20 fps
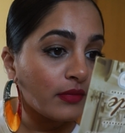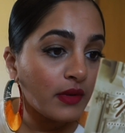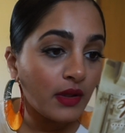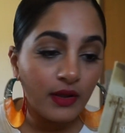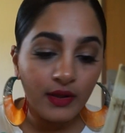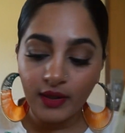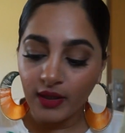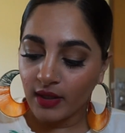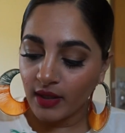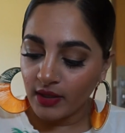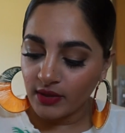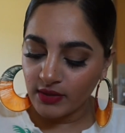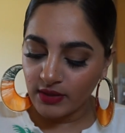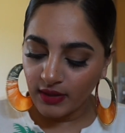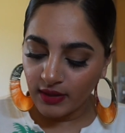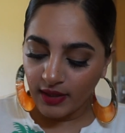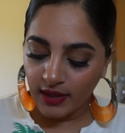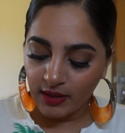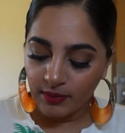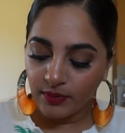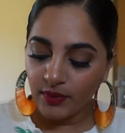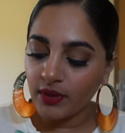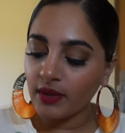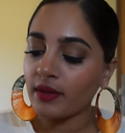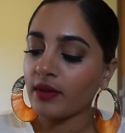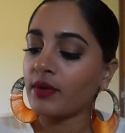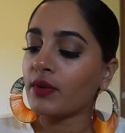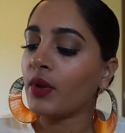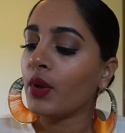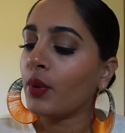And I actually like
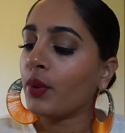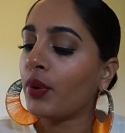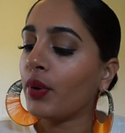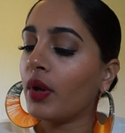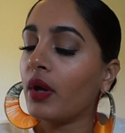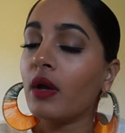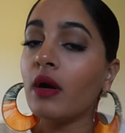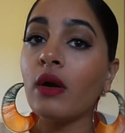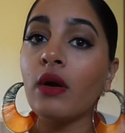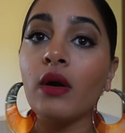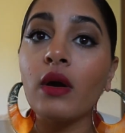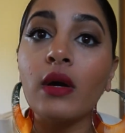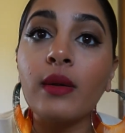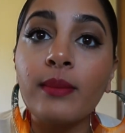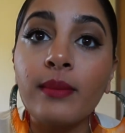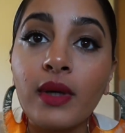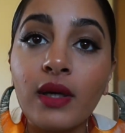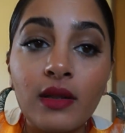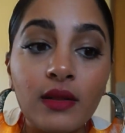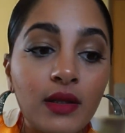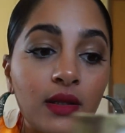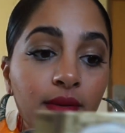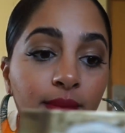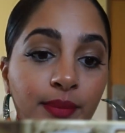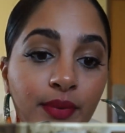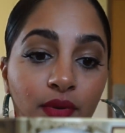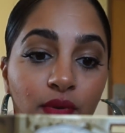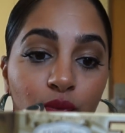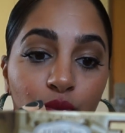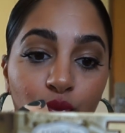putting it on my lip.